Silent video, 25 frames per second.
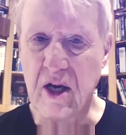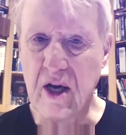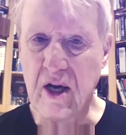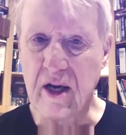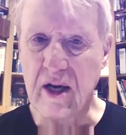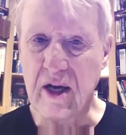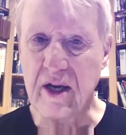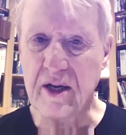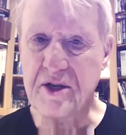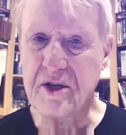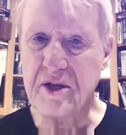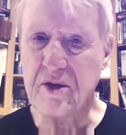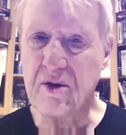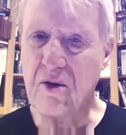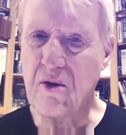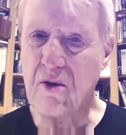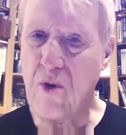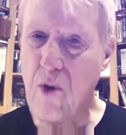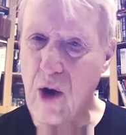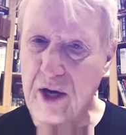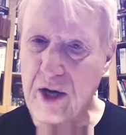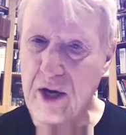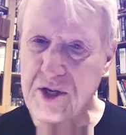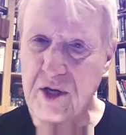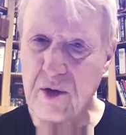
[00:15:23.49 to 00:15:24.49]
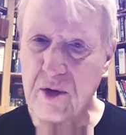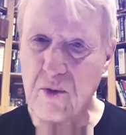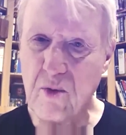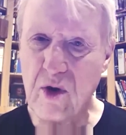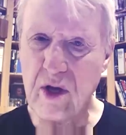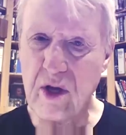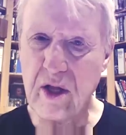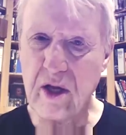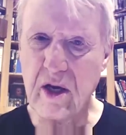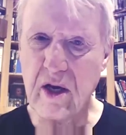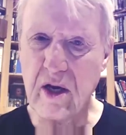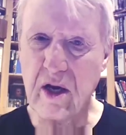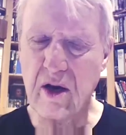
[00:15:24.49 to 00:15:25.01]
There's a question
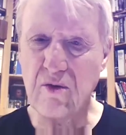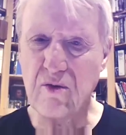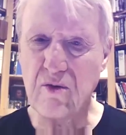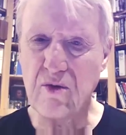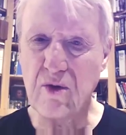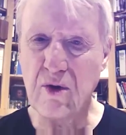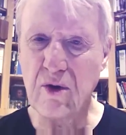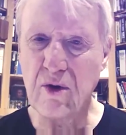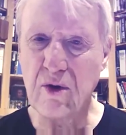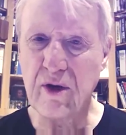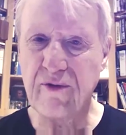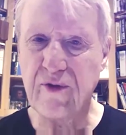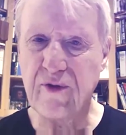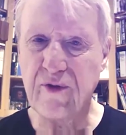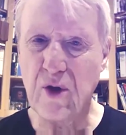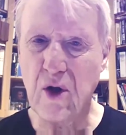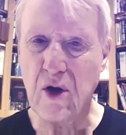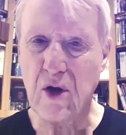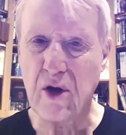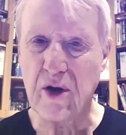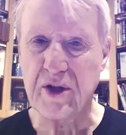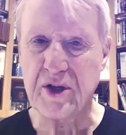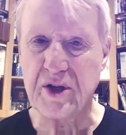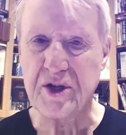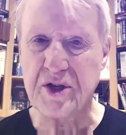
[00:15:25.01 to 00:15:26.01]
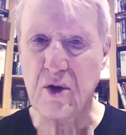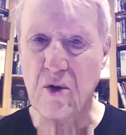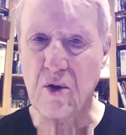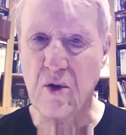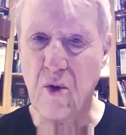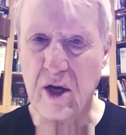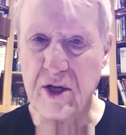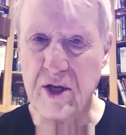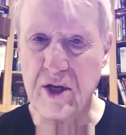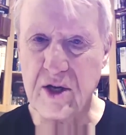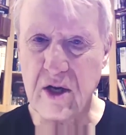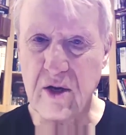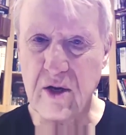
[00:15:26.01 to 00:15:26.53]
whether or not rule of law, there's a
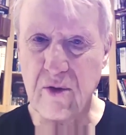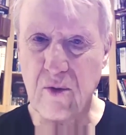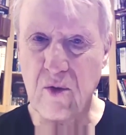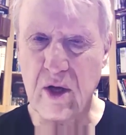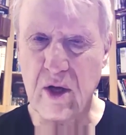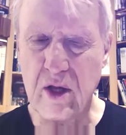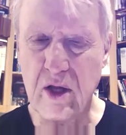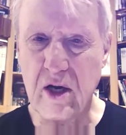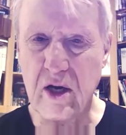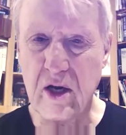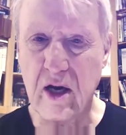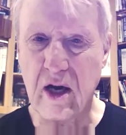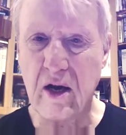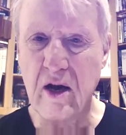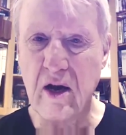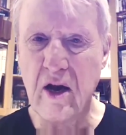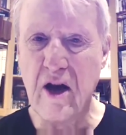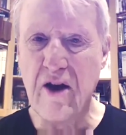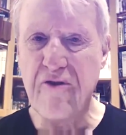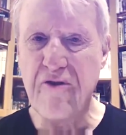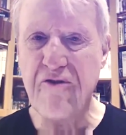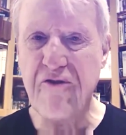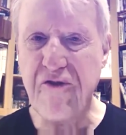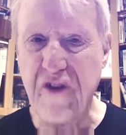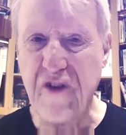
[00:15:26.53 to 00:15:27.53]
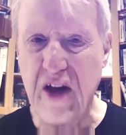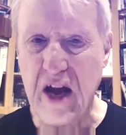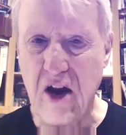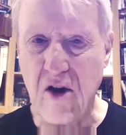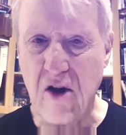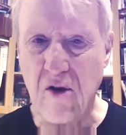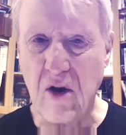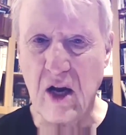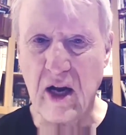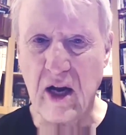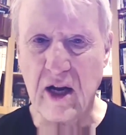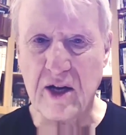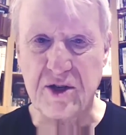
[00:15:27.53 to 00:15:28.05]
question whether or not fair
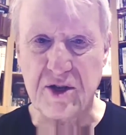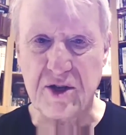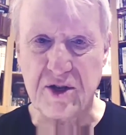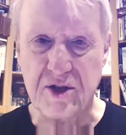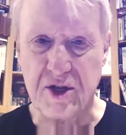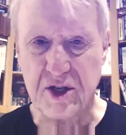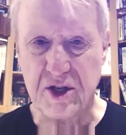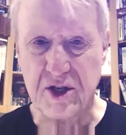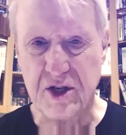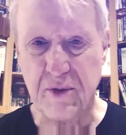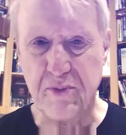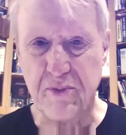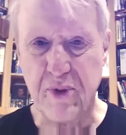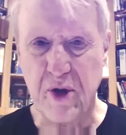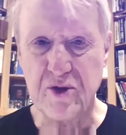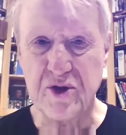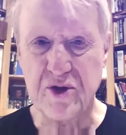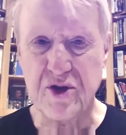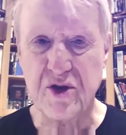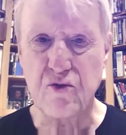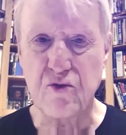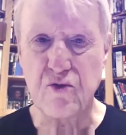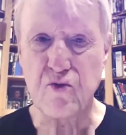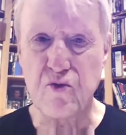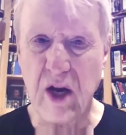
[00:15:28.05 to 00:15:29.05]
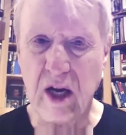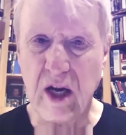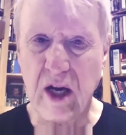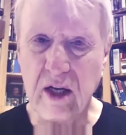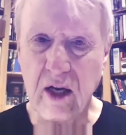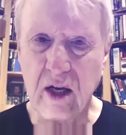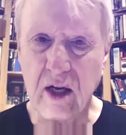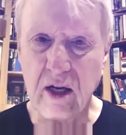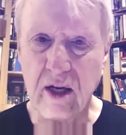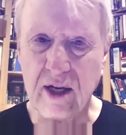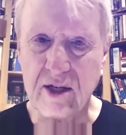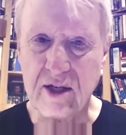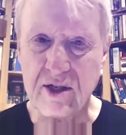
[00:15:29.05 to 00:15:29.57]
elections as opposed to rigged
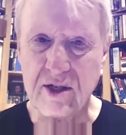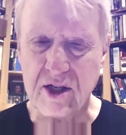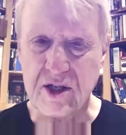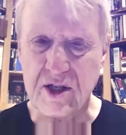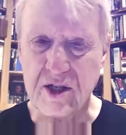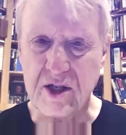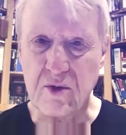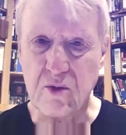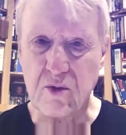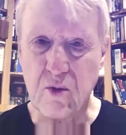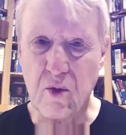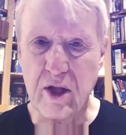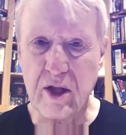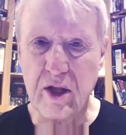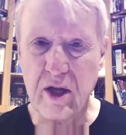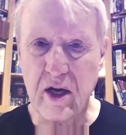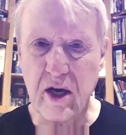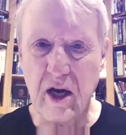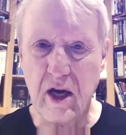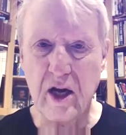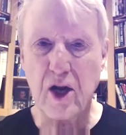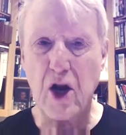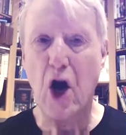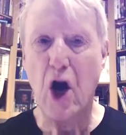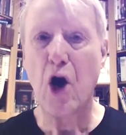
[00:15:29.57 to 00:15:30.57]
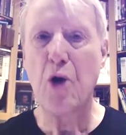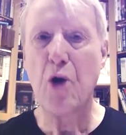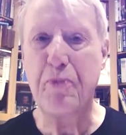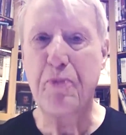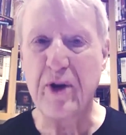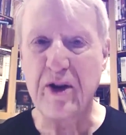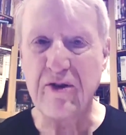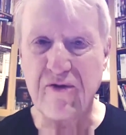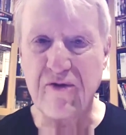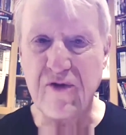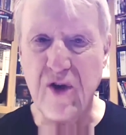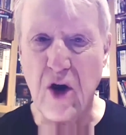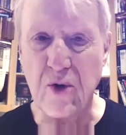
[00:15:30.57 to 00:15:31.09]
elections, whether or not
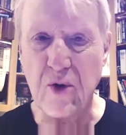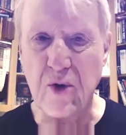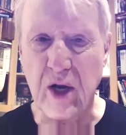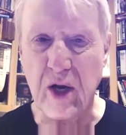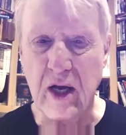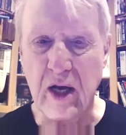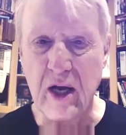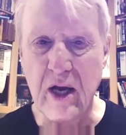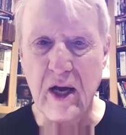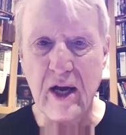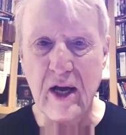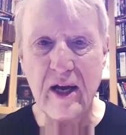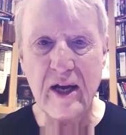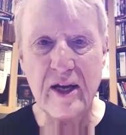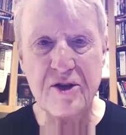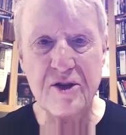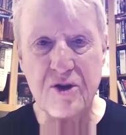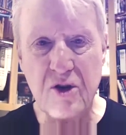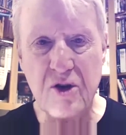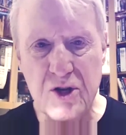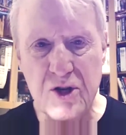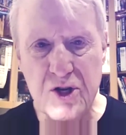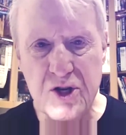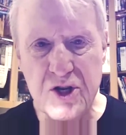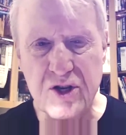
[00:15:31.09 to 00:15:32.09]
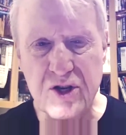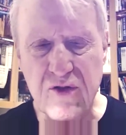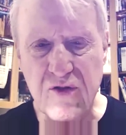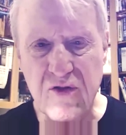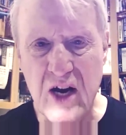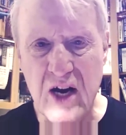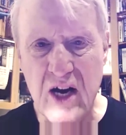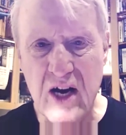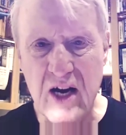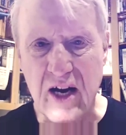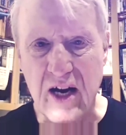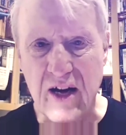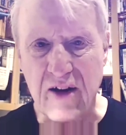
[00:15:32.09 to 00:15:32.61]
open voting is going to
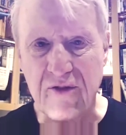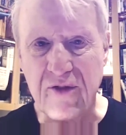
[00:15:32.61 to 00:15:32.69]
survive.